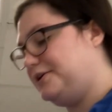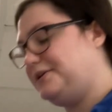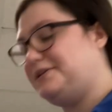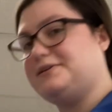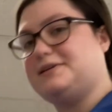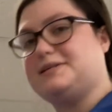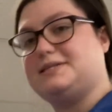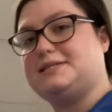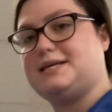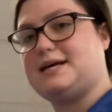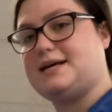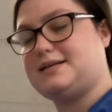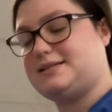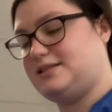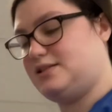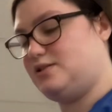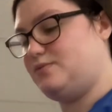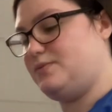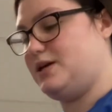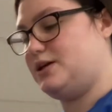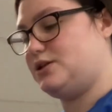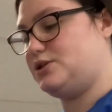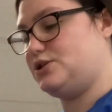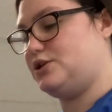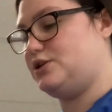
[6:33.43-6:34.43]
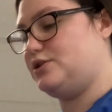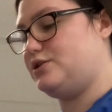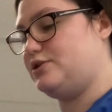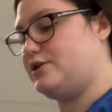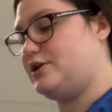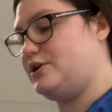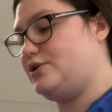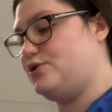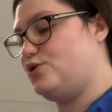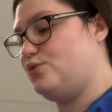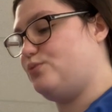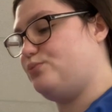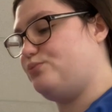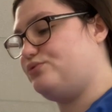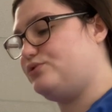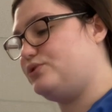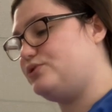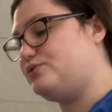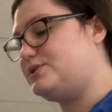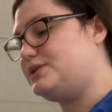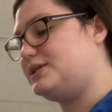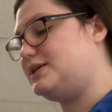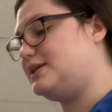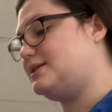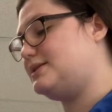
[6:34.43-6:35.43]
to assess to make sure there are no
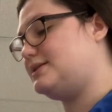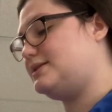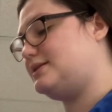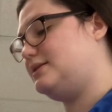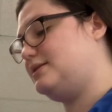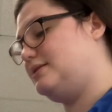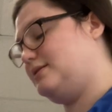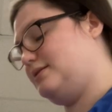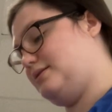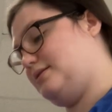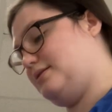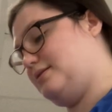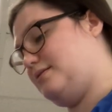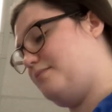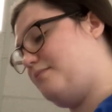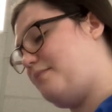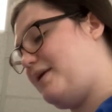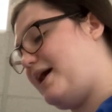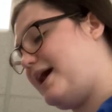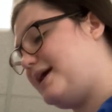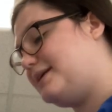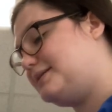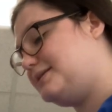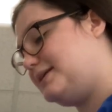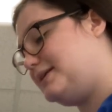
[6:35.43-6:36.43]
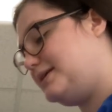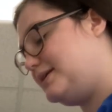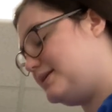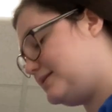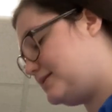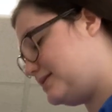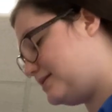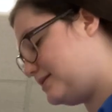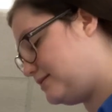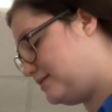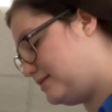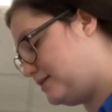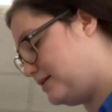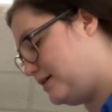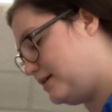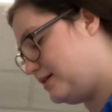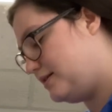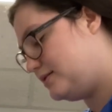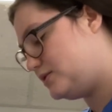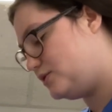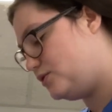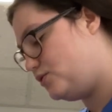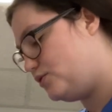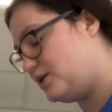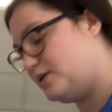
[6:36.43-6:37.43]
bruises, masses,
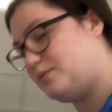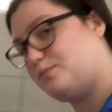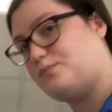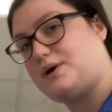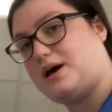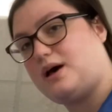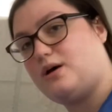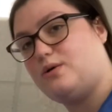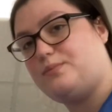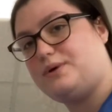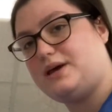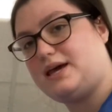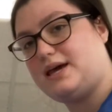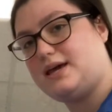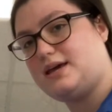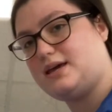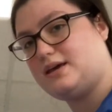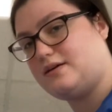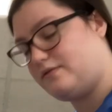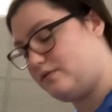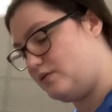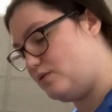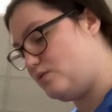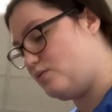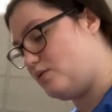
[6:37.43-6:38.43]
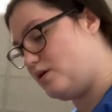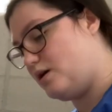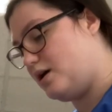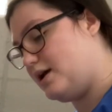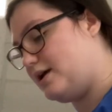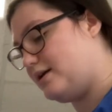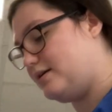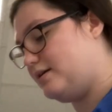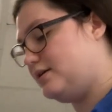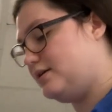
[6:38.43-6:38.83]
so you can palpate if you want,